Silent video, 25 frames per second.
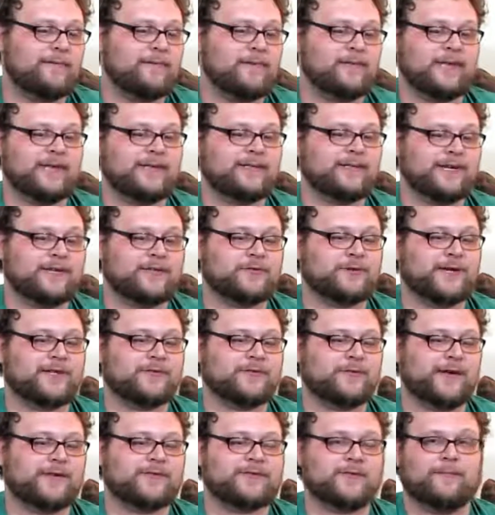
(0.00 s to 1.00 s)
Even things like
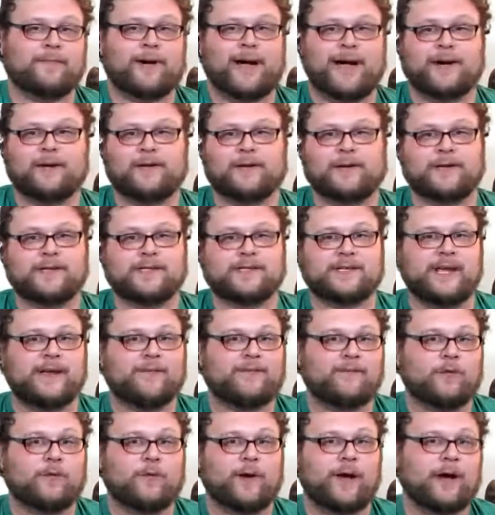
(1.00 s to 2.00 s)
Transgress the Mind are going to stay
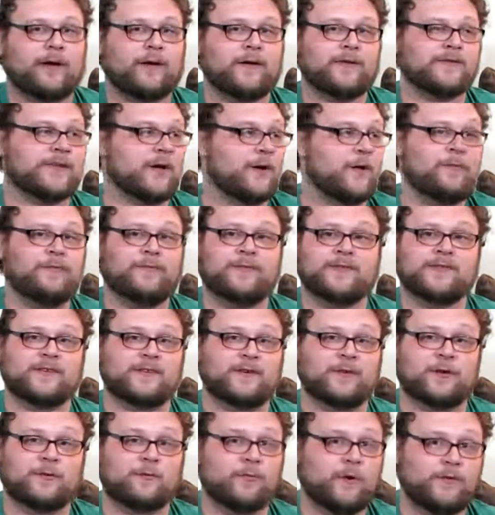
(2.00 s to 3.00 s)
for a while because Oath
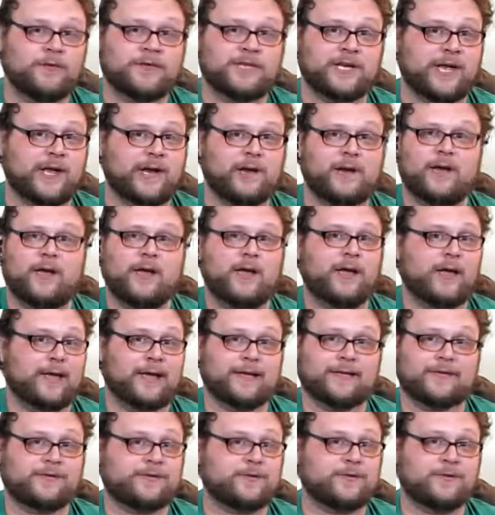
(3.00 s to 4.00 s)
isn't going to rotate
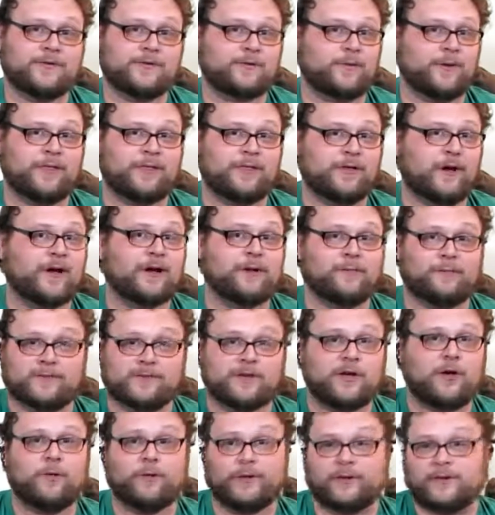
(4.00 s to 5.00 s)
as soon as we thought it
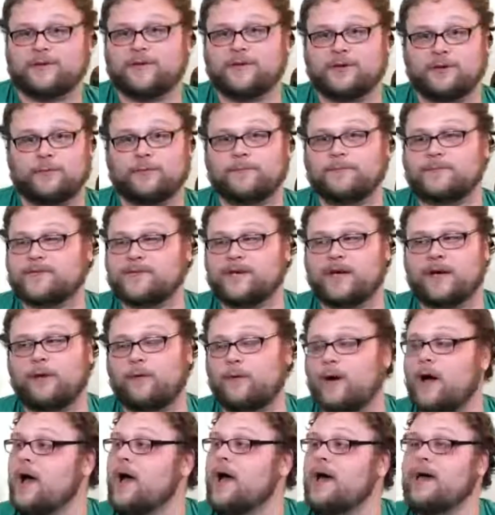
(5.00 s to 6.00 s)
was going to.
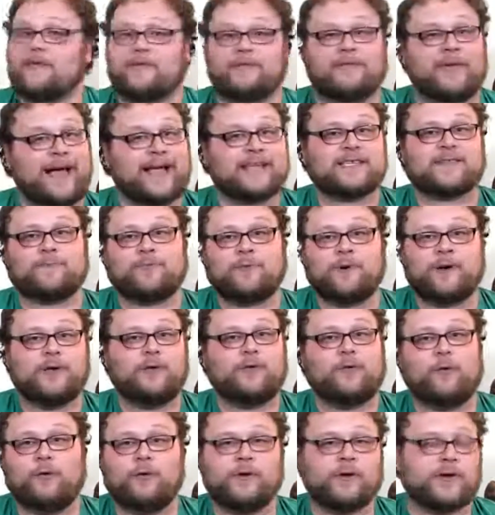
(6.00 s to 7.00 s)
So that's pretty
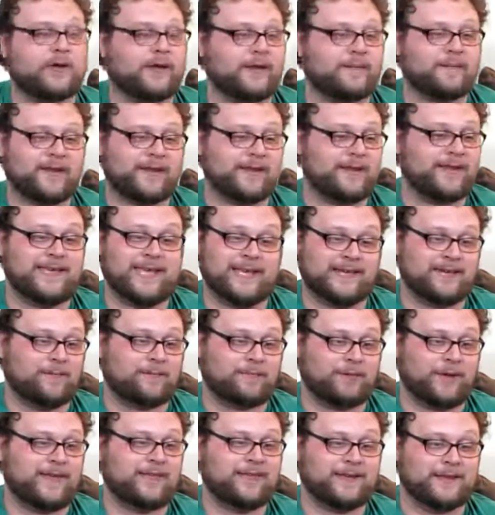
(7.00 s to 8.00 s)
cool. You're going to get to
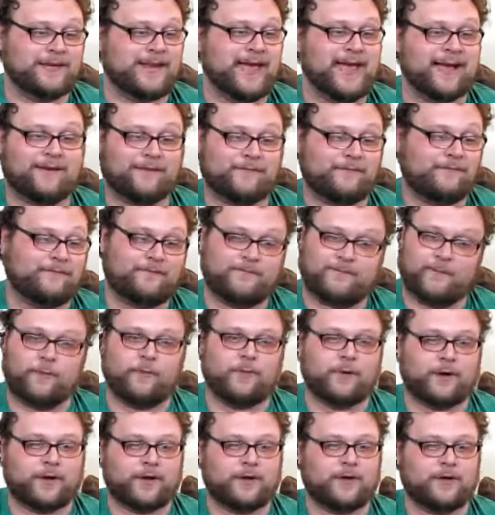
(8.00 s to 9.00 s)
play the deck
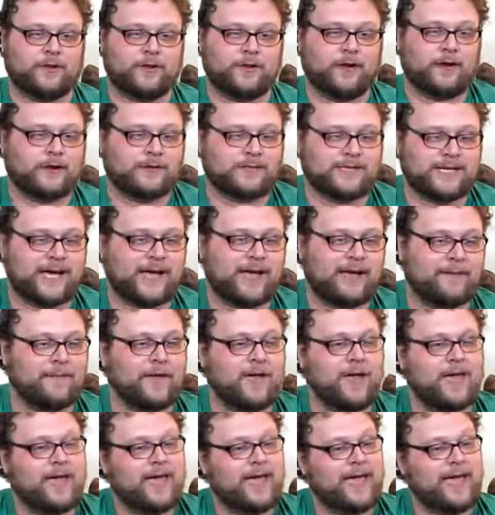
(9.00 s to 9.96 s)
for a good long time.